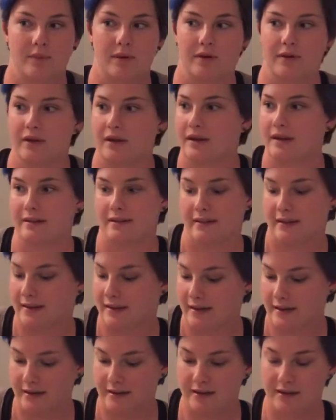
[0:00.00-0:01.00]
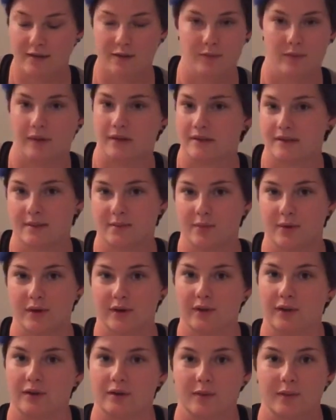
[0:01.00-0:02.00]
a period and then get another one
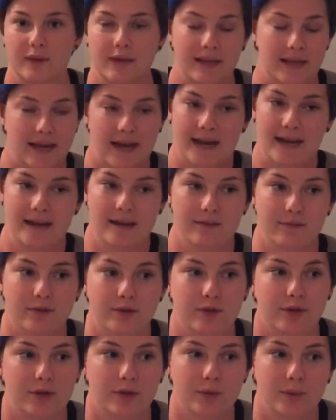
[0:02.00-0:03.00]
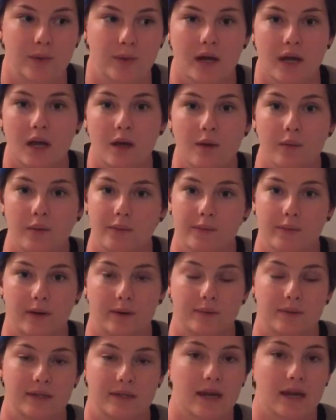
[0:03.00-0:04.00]
somewhere along the way. Like I never knew when
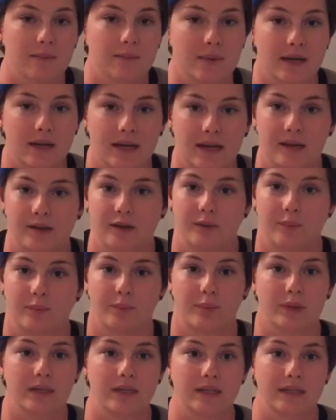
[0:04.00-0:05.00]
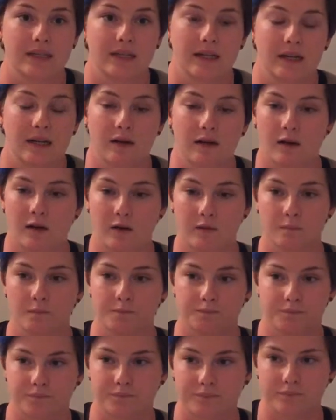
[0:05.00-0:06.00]
one was coming. I couldn't predict it at all.
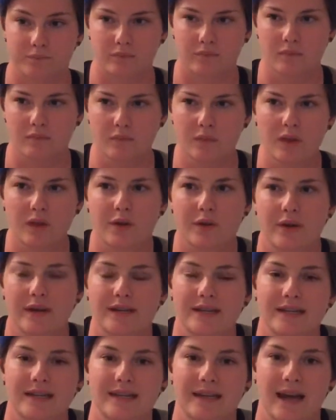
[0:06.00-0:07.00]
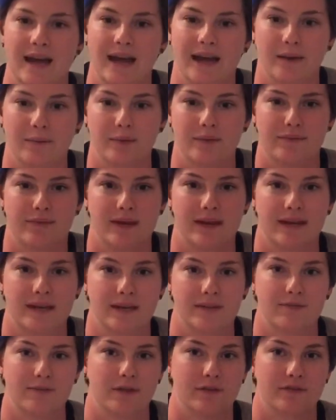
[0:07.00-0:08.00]
Granted, I went vegan
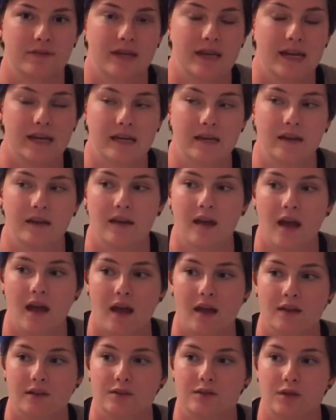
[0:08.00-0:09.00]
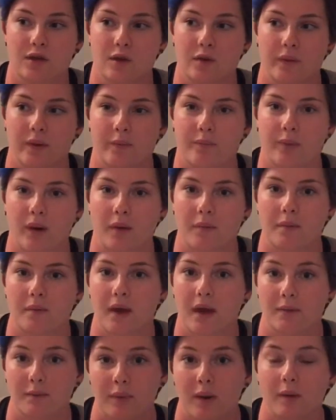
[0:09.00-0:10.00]
at 15, so
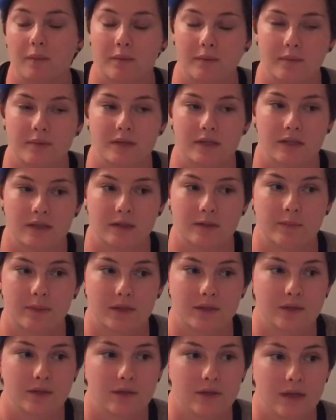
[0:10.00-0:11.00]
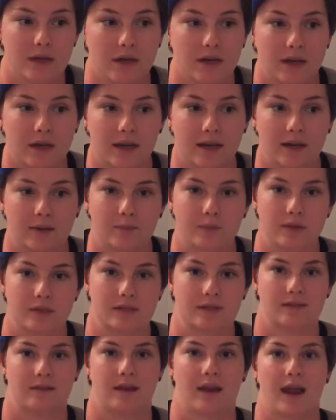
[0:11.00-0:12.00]
I probably was a little bit too young and I
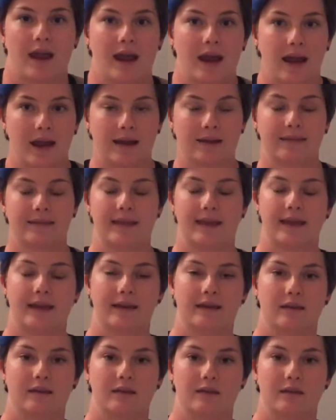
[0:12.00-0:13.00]
wasn't at that